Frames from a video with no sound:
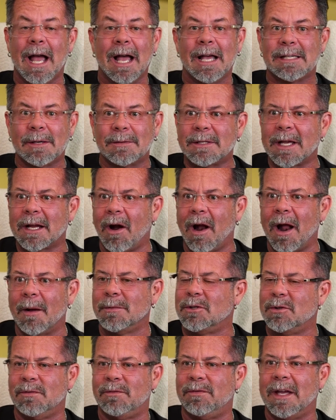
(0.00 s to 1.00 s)
So I was like, all right, I'm
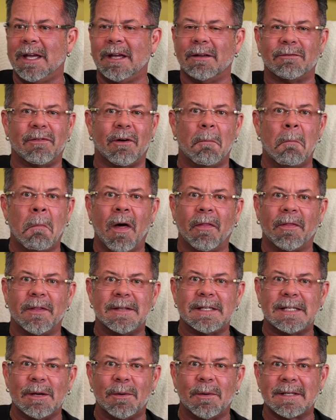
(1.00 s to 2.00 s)
gonna do vegan for a month
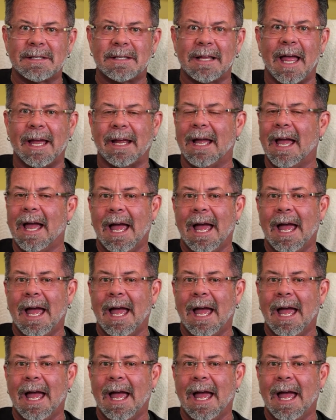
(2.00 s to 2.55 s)
and see what it's like.